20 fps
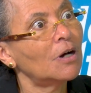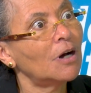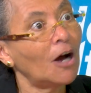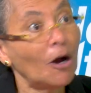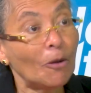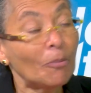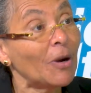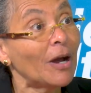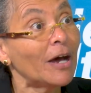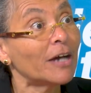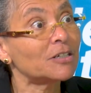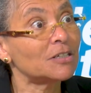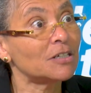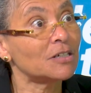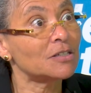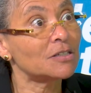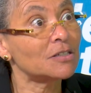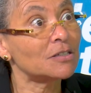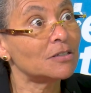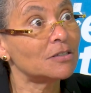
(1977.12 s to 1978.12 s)
our
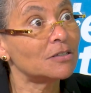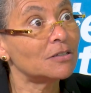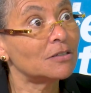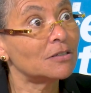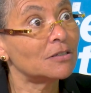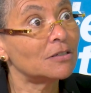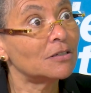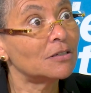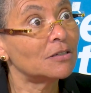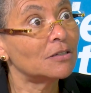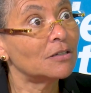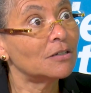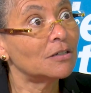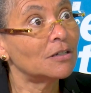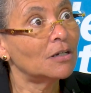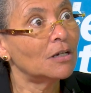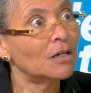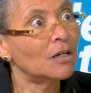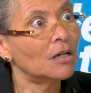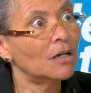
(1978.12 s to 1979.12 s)
practice.
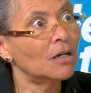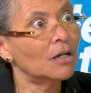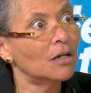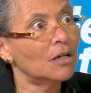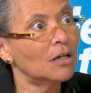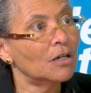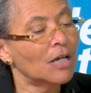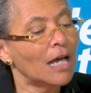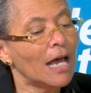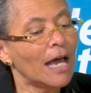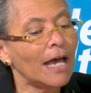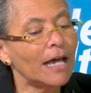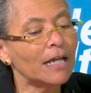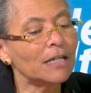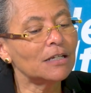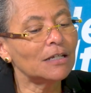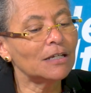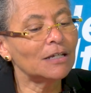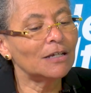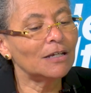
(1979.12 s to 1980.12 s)

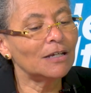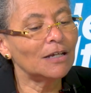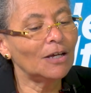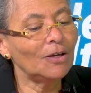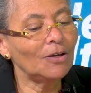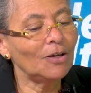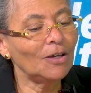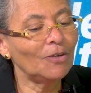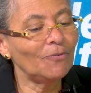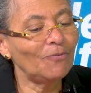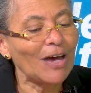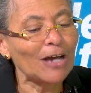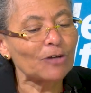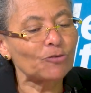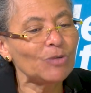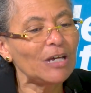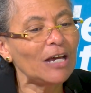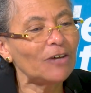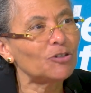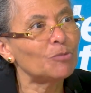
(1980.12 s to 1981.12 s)
And in fact,
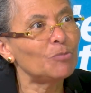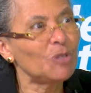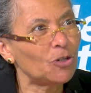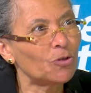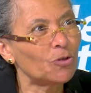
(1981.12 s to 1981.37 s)
we have to be